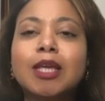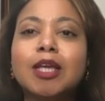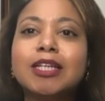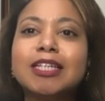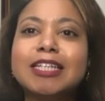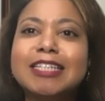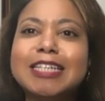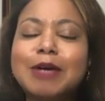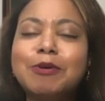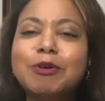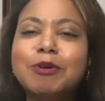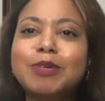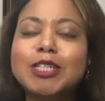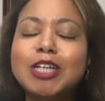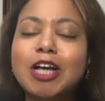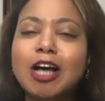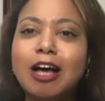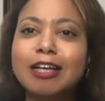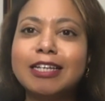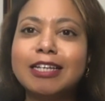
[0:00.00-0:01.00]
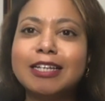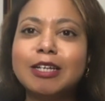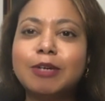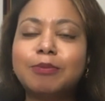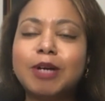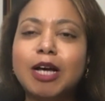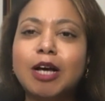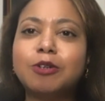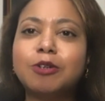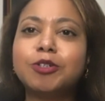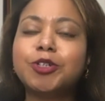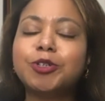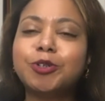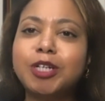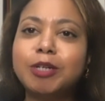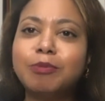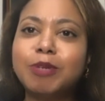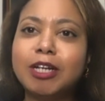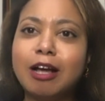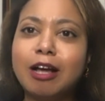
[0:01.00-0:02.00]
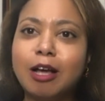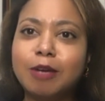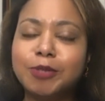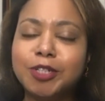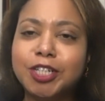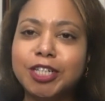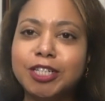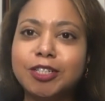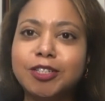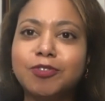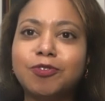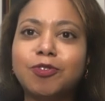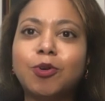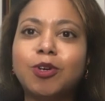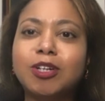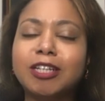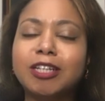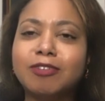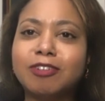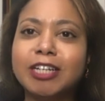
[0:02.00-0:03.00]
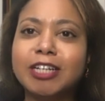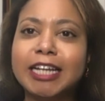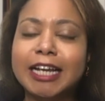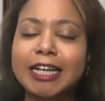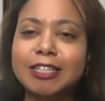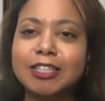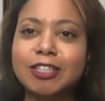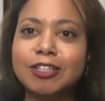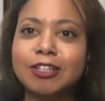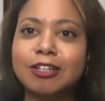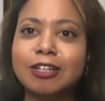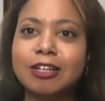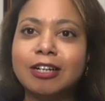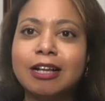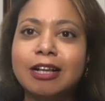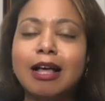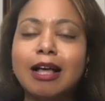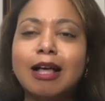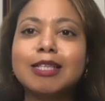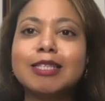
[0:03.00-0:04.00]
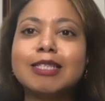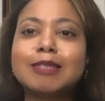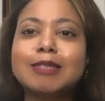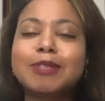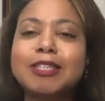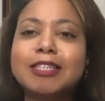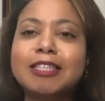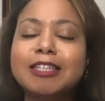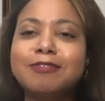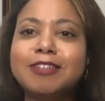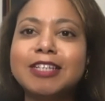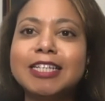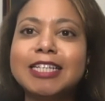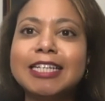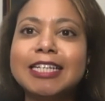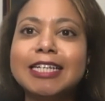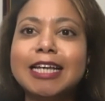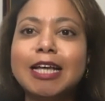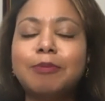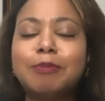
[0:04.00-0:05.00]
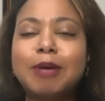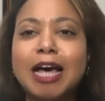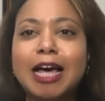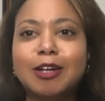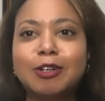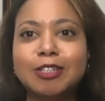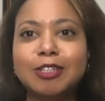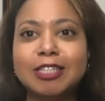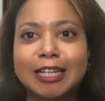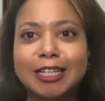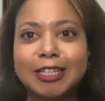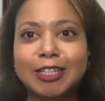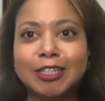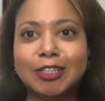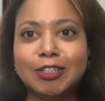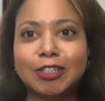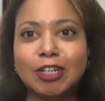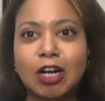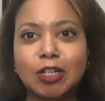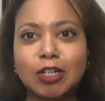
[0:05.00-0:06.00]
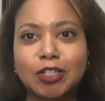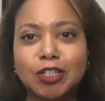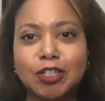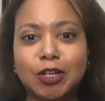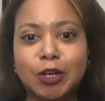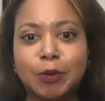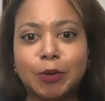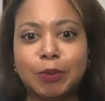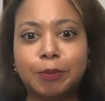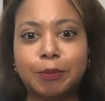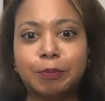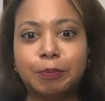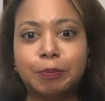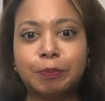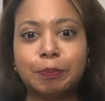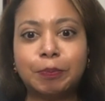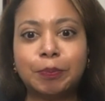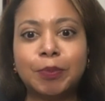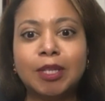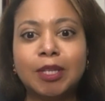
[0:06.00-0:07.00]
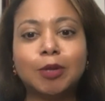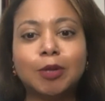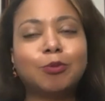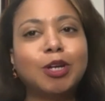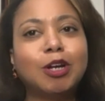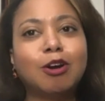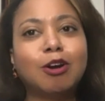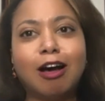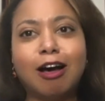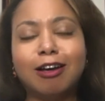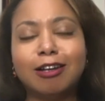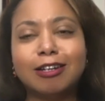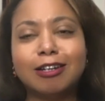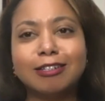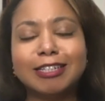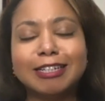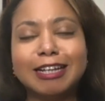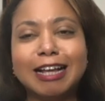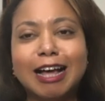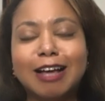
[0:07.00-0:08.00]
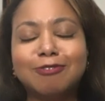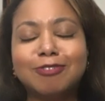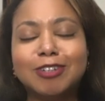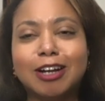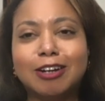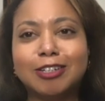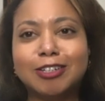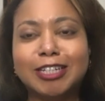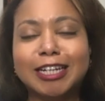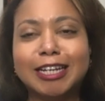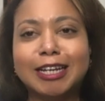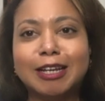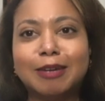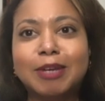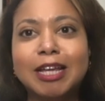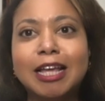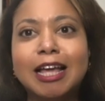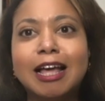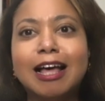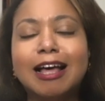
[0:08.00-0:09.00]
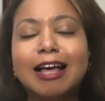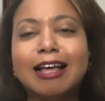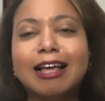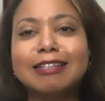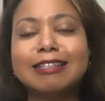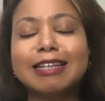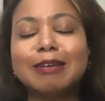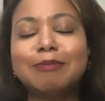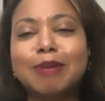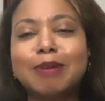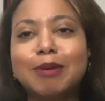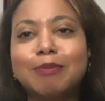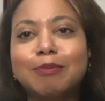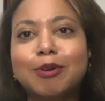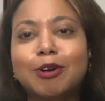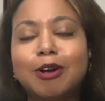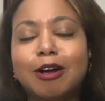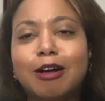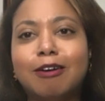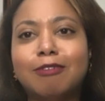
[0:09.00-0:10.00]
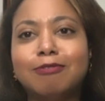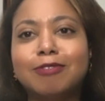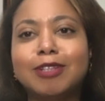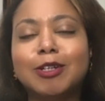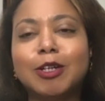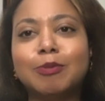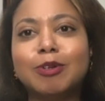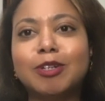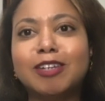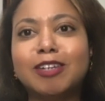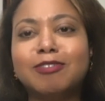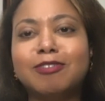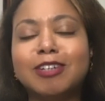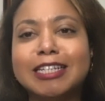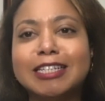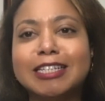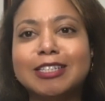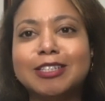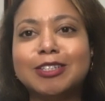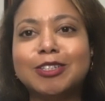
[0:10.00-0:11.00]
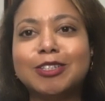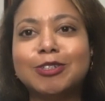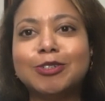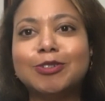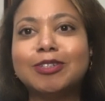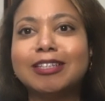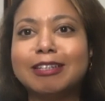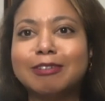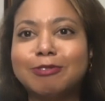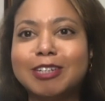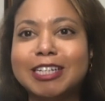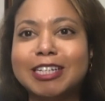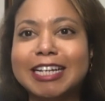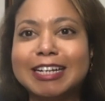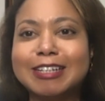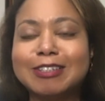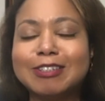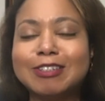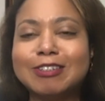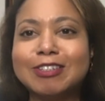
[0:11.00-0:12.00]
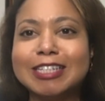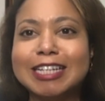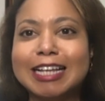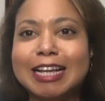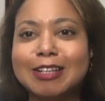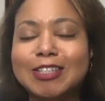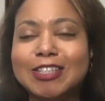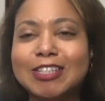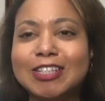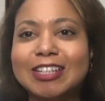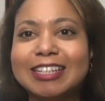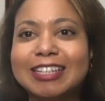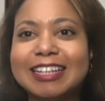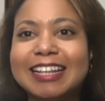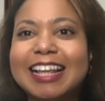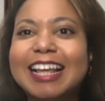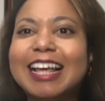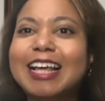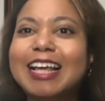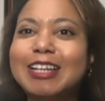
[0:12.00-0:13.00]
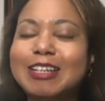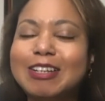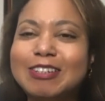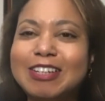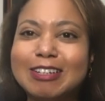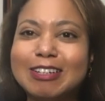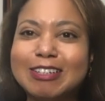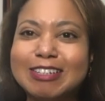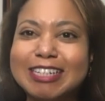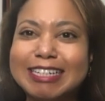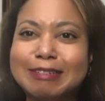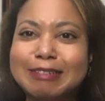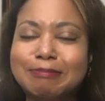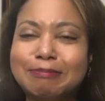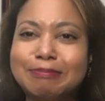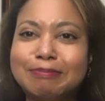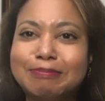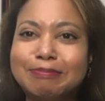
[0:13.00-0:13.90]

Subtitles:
Today, we'll be talking about treatment options for liver cancer, specifically hepatocellular carcinoma. We are honored to have Dr. Kim as a member of the Global Liver Institute Liver Cancers Council. Hello, Dr. Kim.